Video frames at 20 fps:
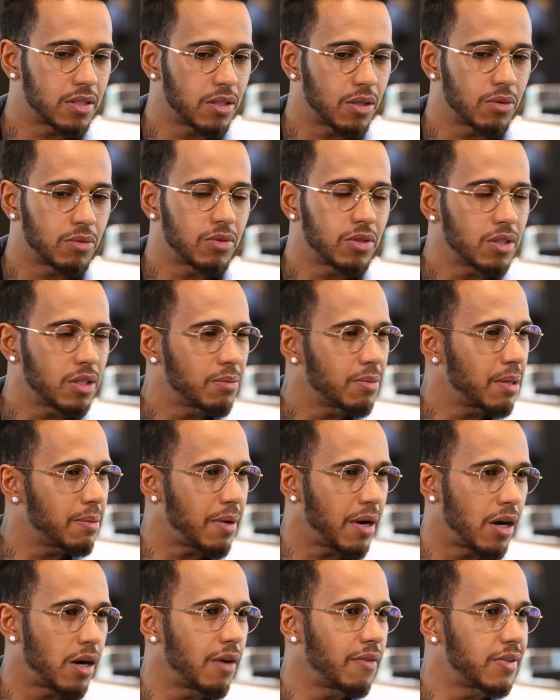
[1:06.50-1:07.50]
you know, you're going to be
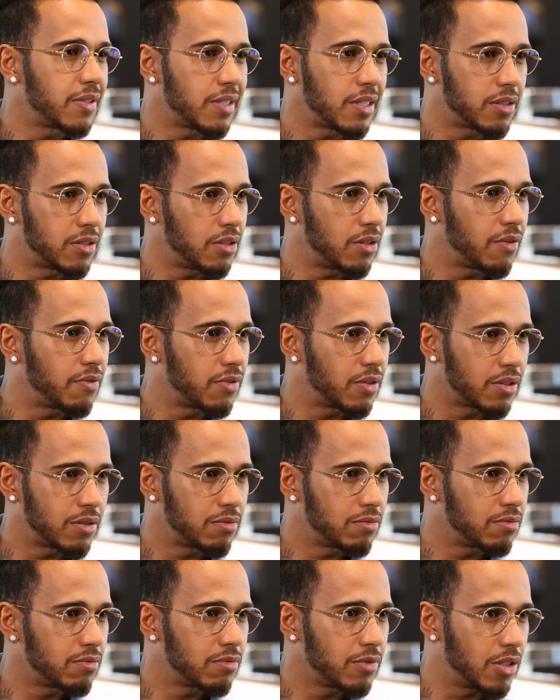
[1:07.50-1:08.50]
about half a second off the,
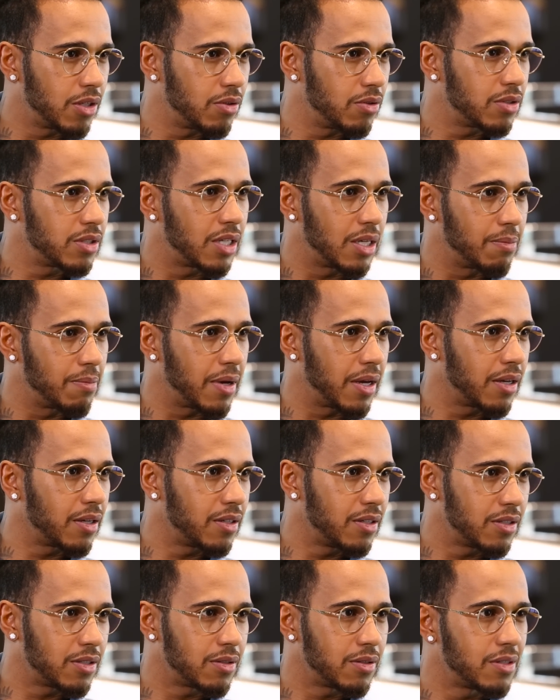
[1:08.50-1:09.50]
you know, your teammate.
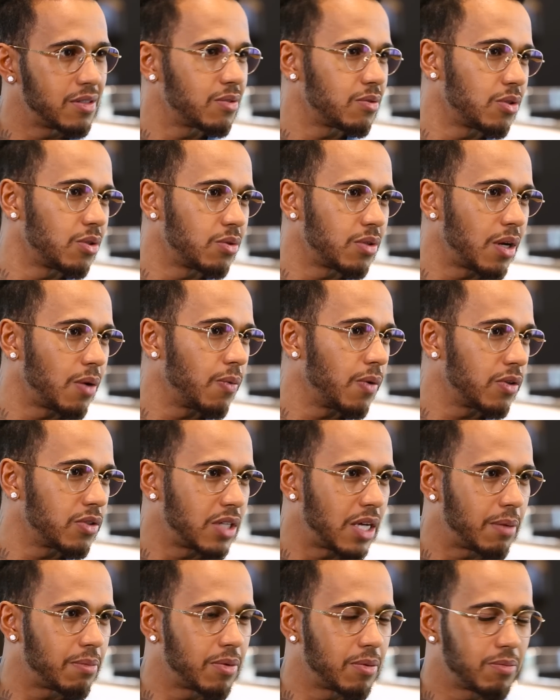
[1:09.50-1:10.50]
He's, he's a two-time world
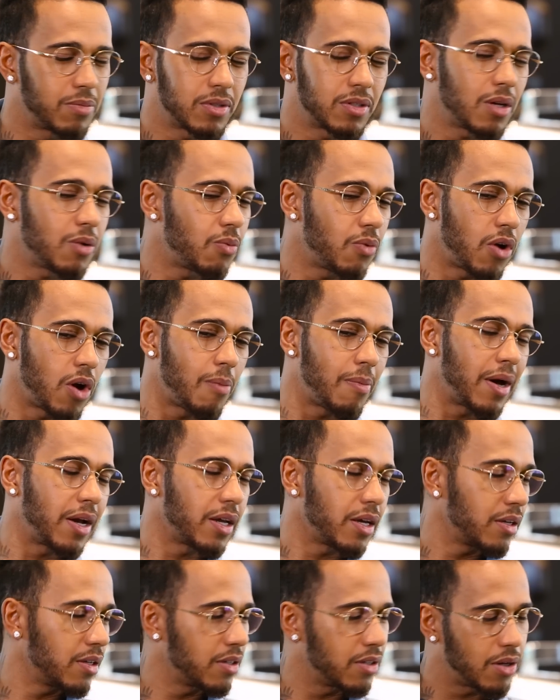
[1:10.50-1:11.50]
champion, but don't worry about
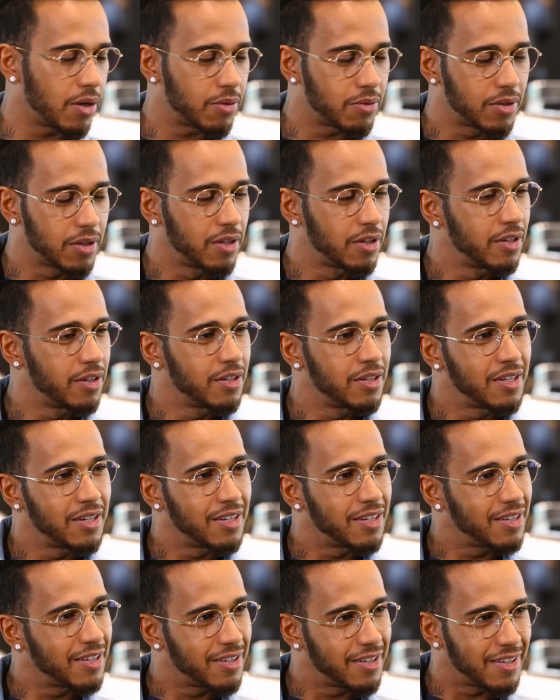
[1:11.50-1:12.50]
it, you know."
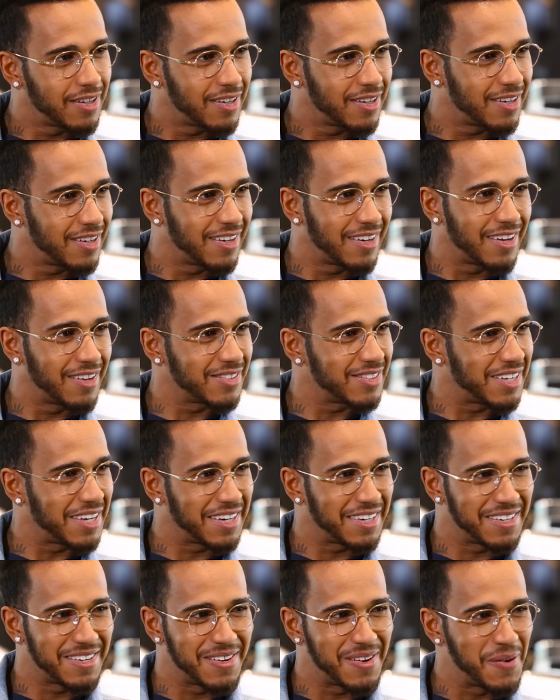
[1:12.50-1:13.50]
And I was
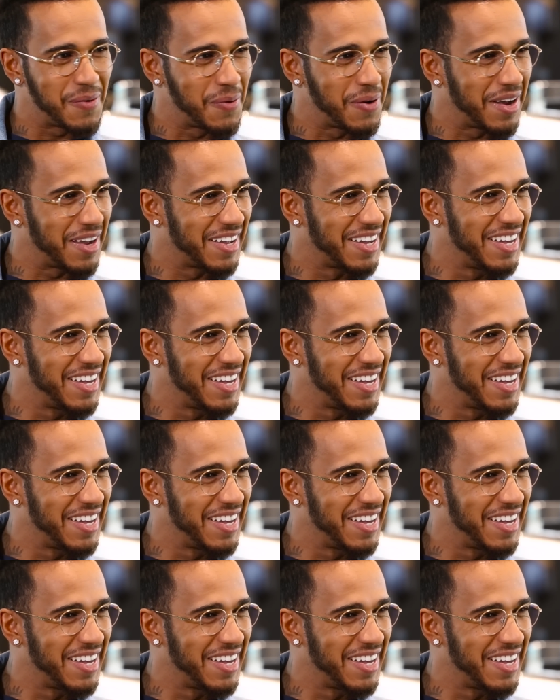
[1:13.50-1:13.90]
like, "No way."